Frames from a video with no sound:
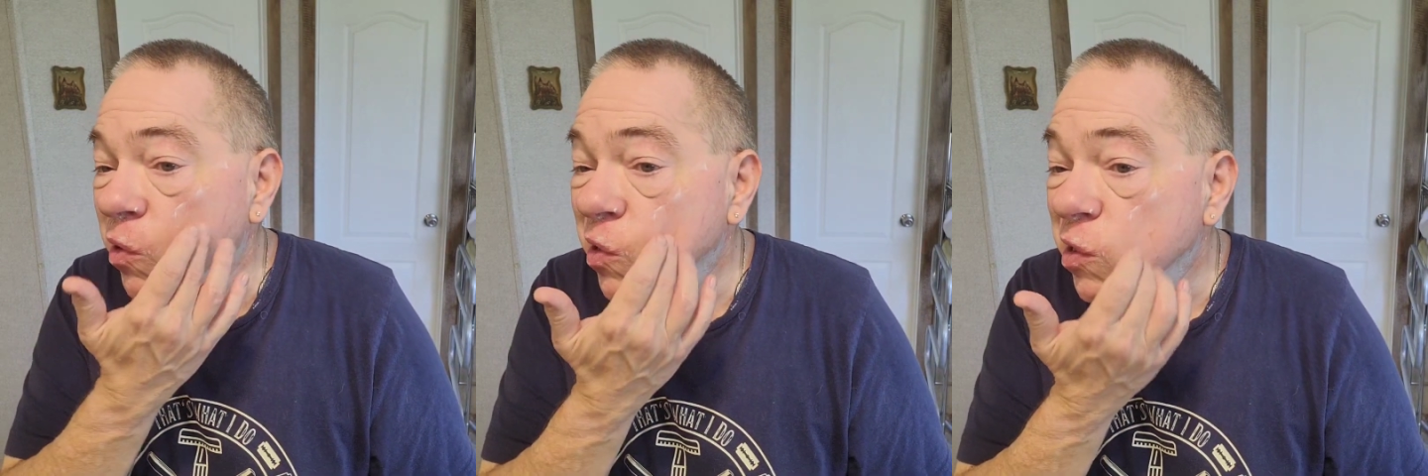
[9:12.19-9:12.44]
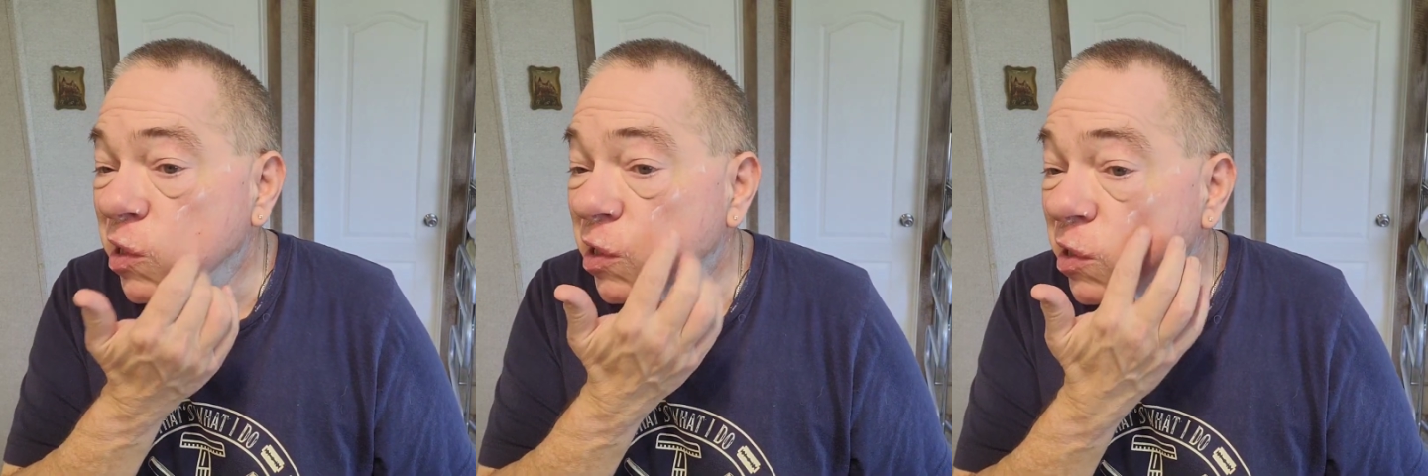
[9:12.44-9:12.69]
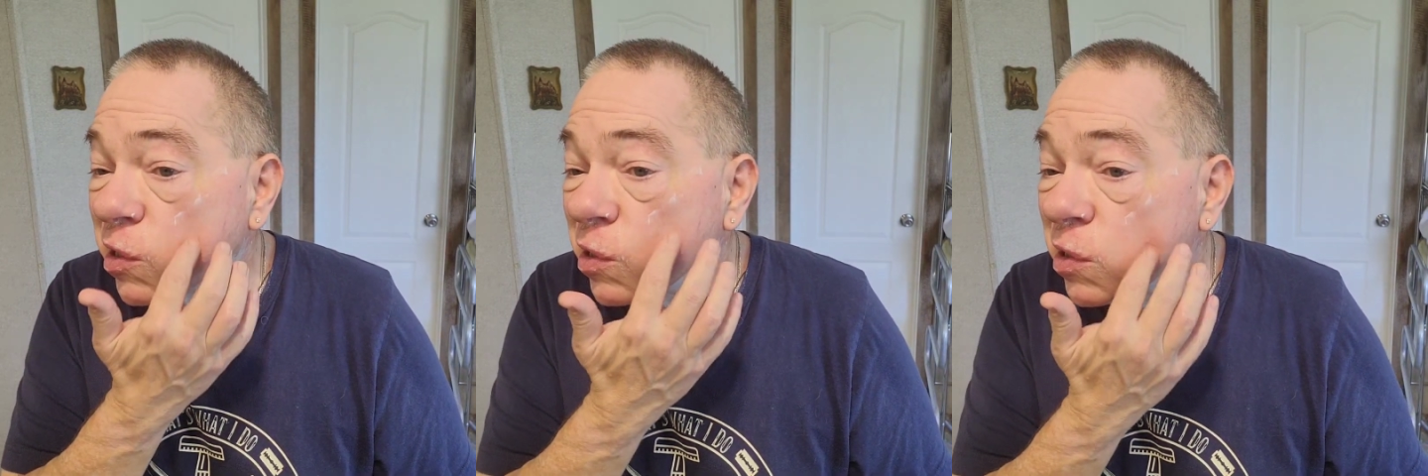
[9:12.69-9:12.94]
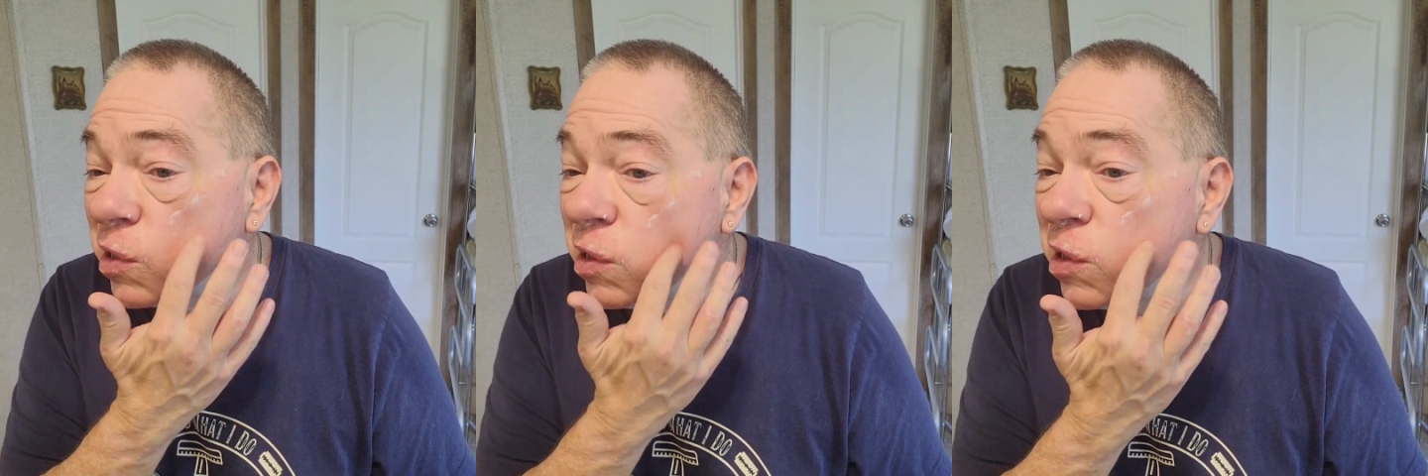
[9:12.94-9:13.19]
I got a
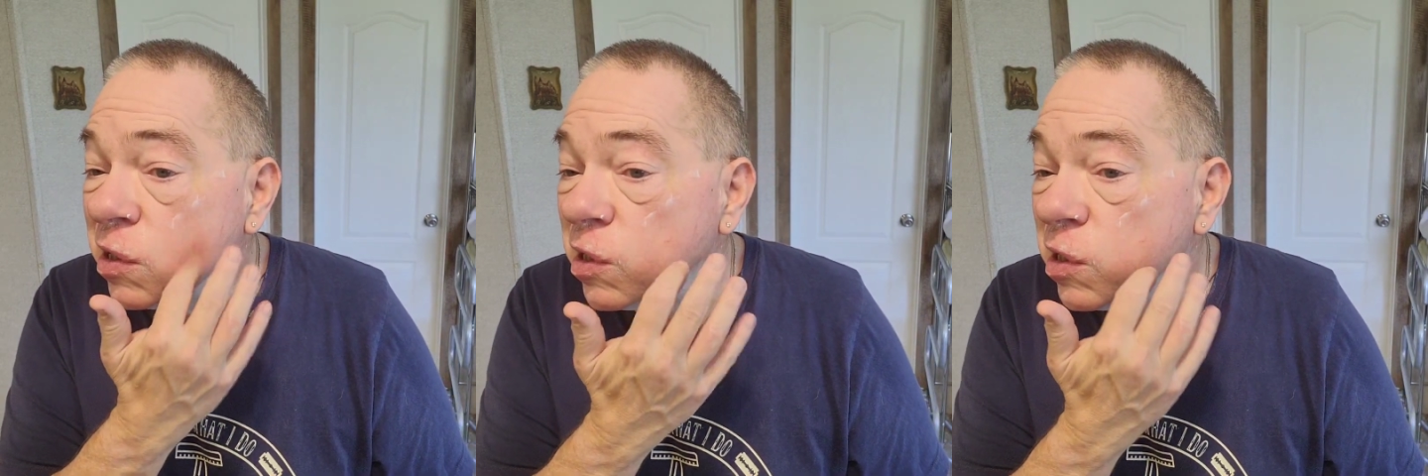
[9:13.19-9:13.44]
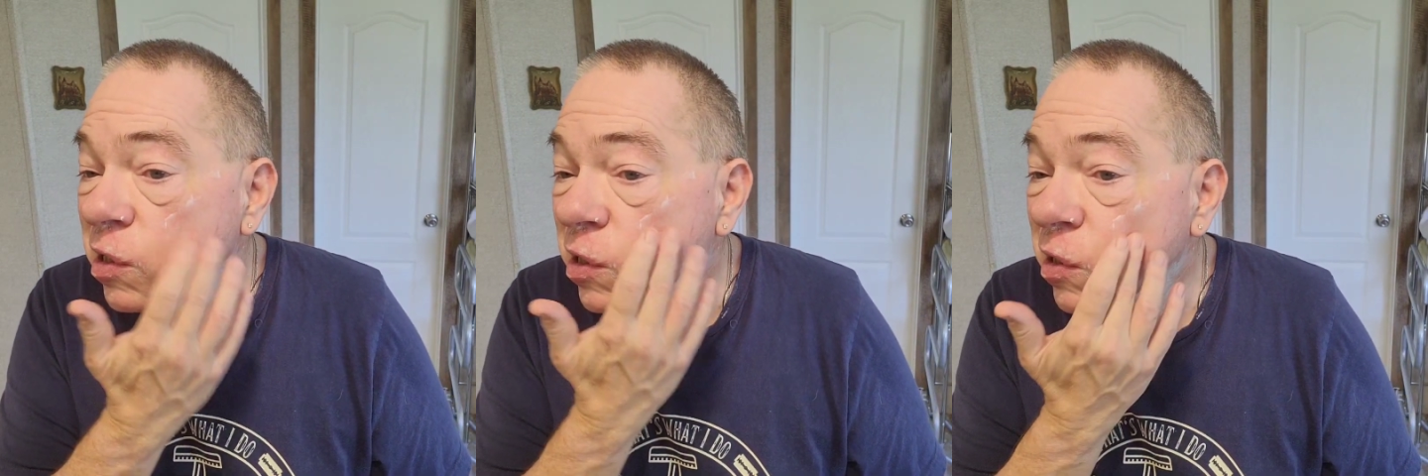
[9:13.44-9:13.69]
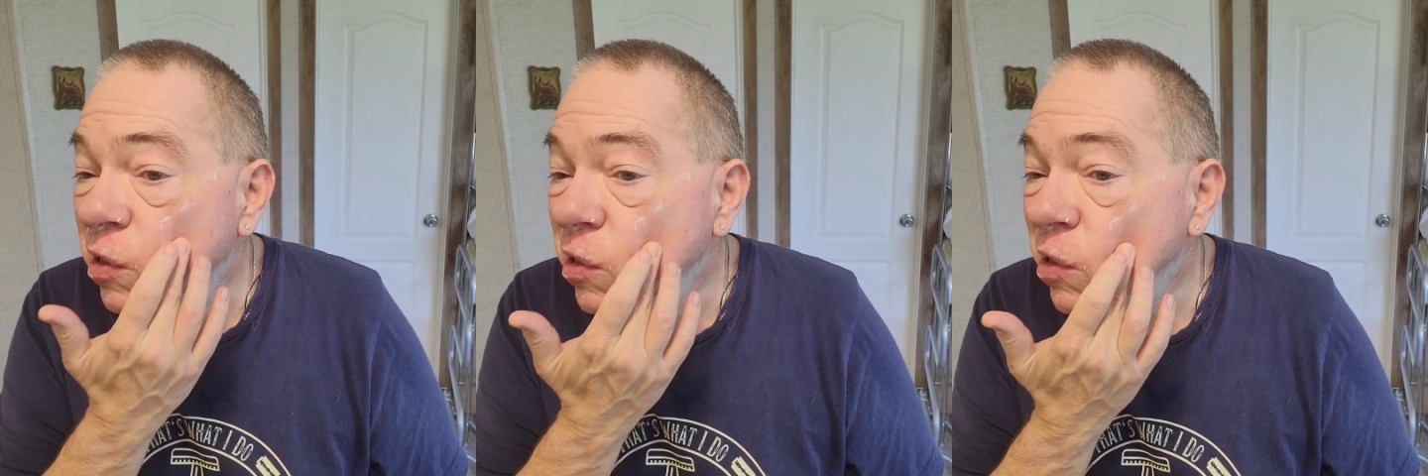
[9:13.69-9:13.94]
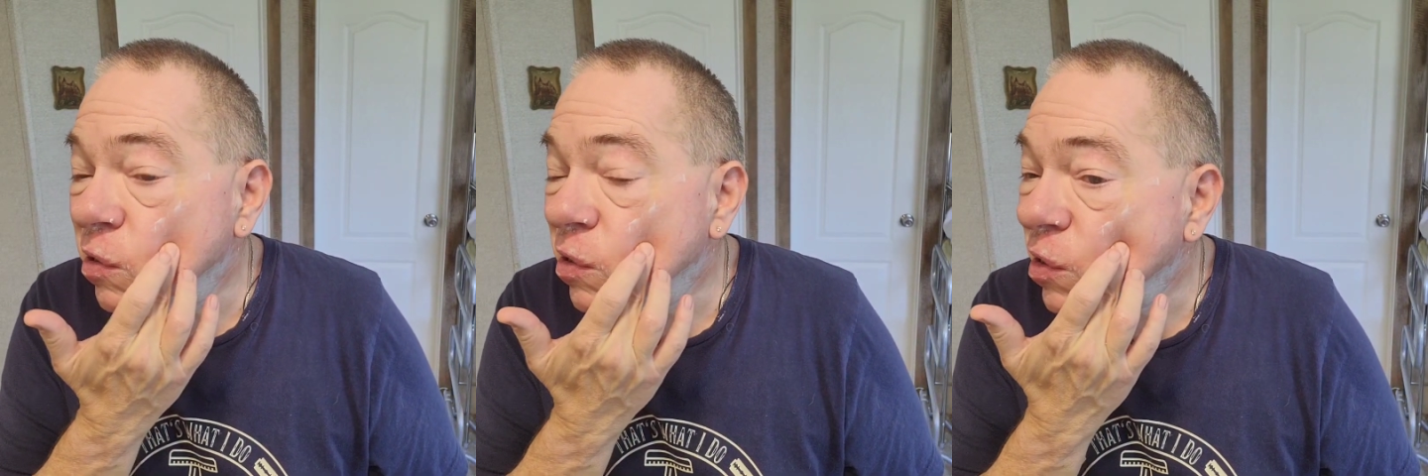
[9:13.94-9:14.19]
little
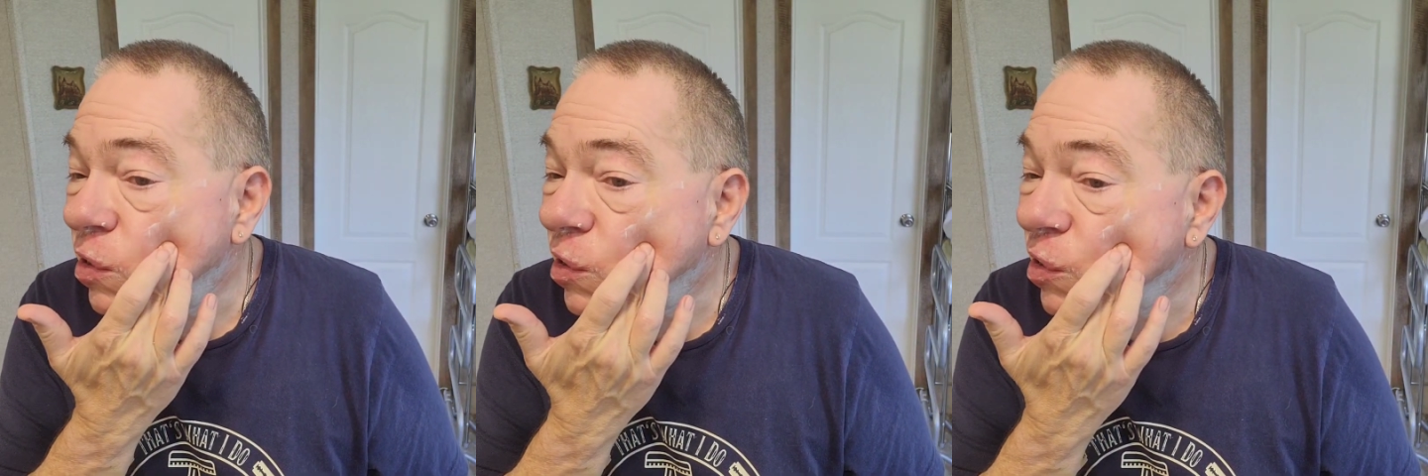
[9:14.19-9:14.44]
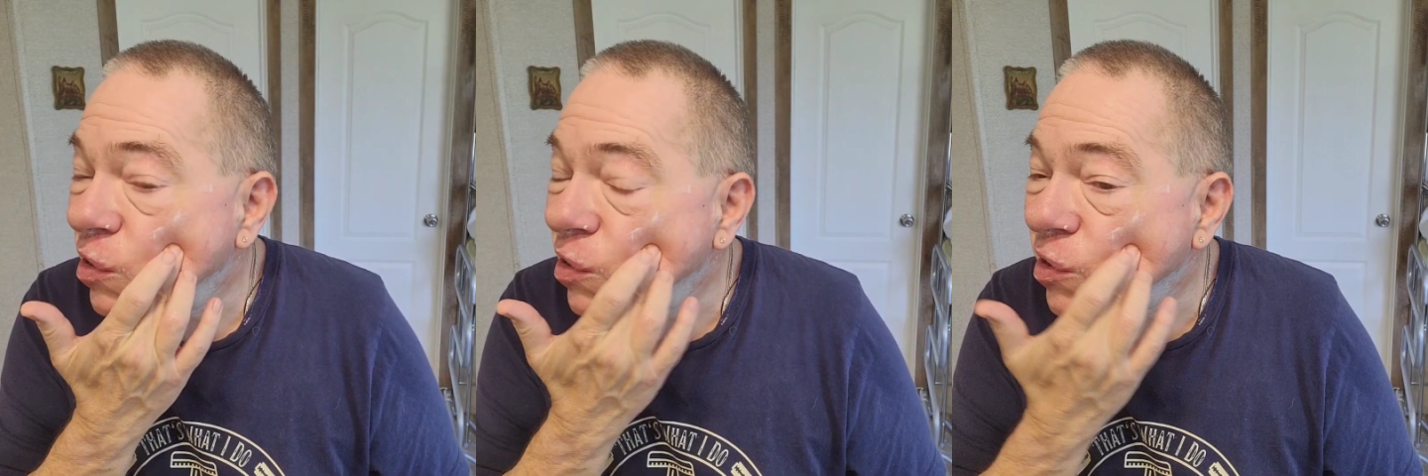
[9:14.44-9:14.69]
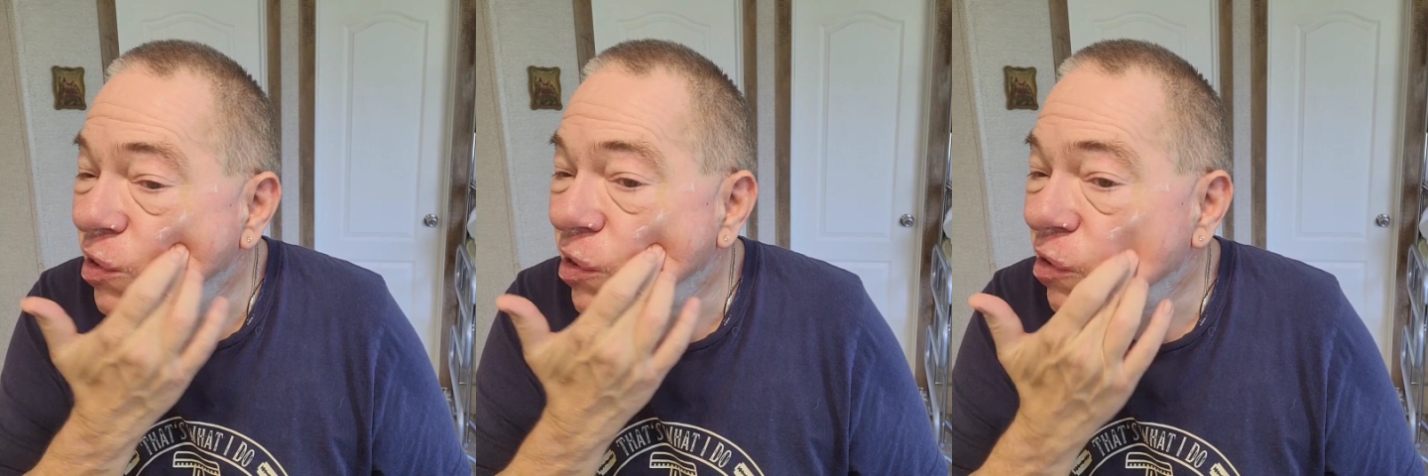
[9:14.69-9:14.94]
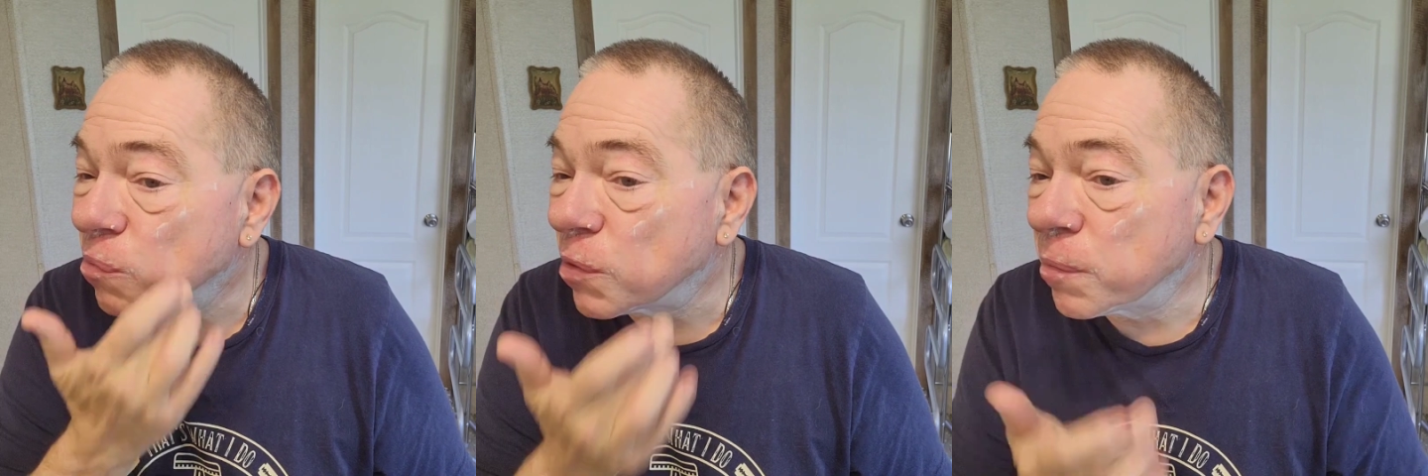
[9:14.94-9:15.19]
bit
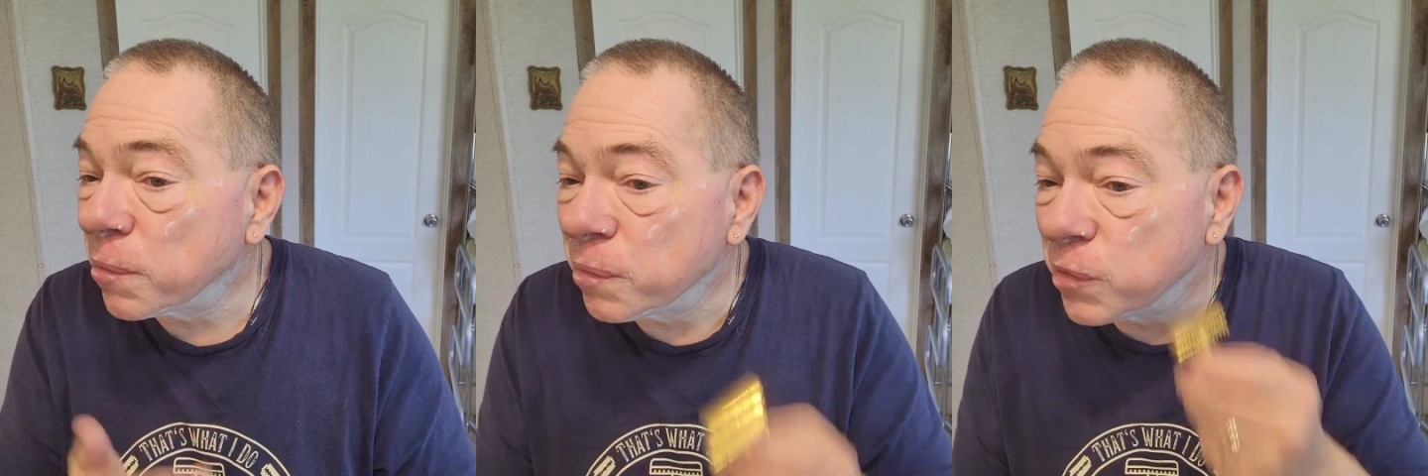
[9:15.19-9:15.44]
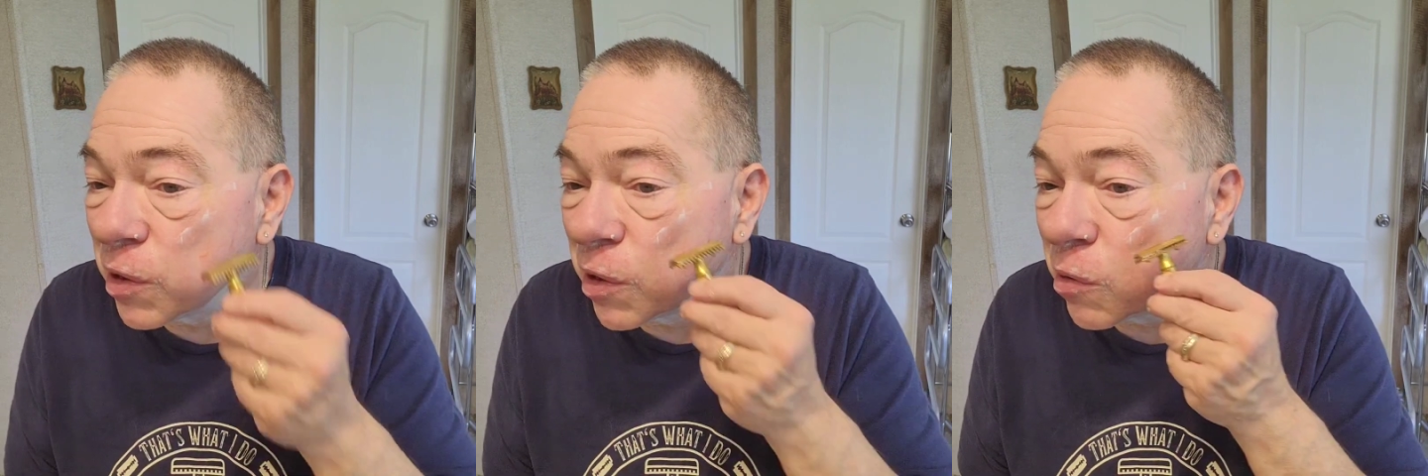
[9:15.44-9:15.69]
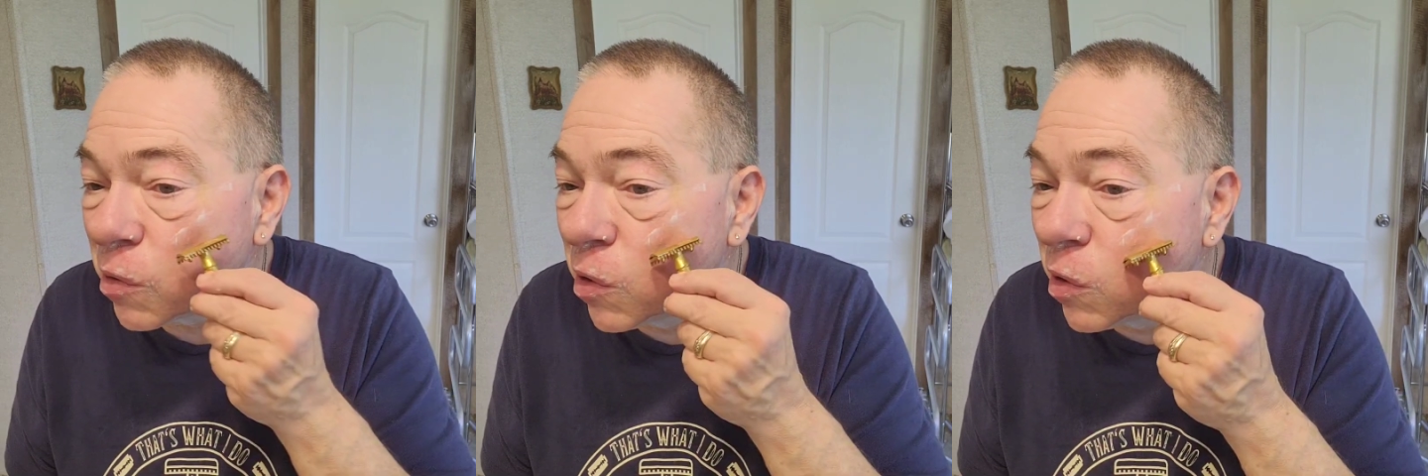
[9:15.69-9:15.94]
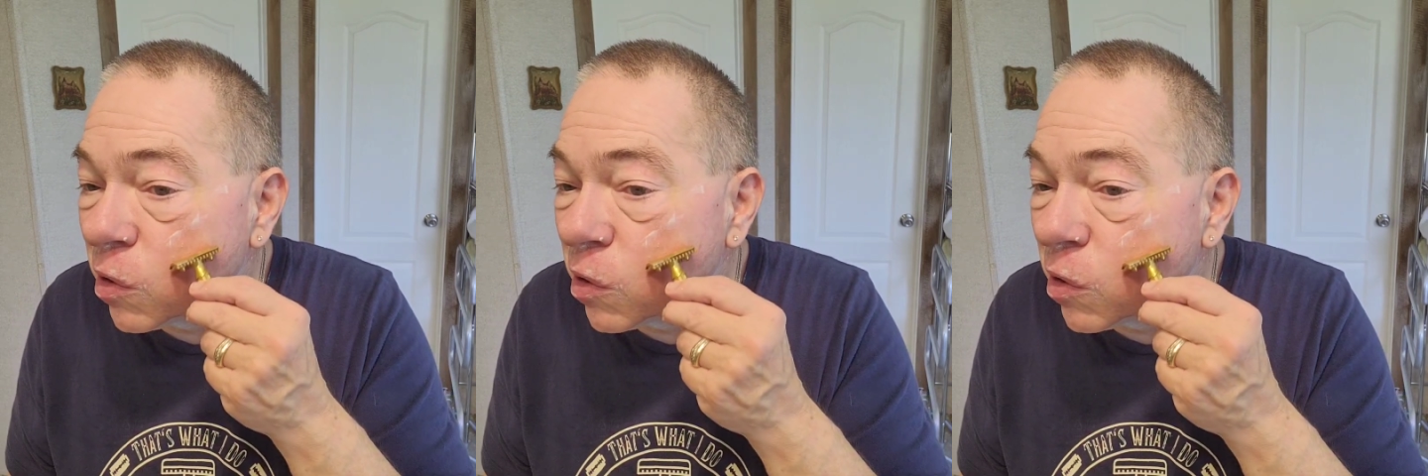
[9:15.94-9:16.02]
there, but you know,